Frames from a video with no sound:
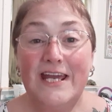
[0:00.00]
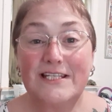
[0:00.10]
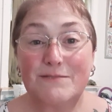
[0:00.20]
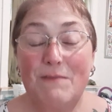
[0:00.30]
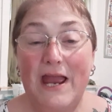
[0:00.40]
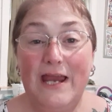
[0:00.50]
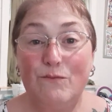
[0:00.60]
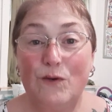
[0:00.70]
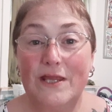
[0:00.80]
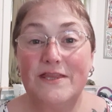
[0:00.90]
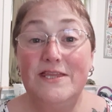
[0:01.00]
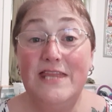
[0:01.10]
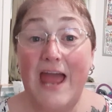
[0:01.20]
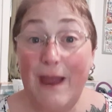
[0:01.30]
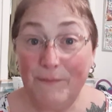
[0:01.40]
It's made with
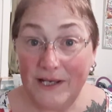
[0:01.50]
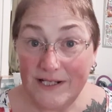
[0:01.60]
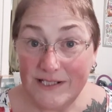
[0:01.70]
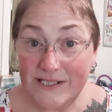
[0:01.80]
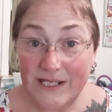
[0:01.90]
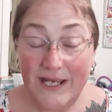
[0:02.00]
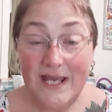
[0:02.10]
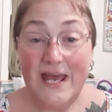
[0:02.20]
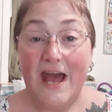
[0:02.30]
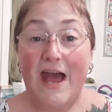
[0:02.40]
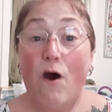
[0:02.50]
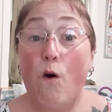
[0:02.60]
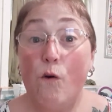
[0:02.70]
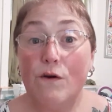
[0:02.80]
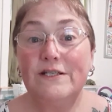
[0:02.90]
napkins
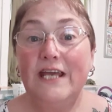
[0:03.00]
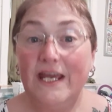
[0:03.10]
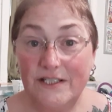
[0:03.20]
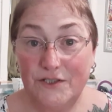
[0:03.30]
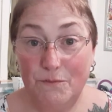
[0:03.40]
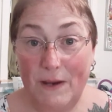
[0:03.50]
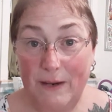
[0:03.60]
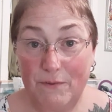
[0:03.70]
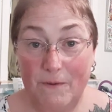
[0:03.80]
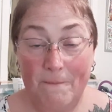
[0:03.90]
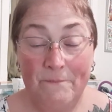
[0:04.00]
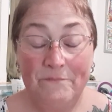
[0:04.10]
or tissue paper.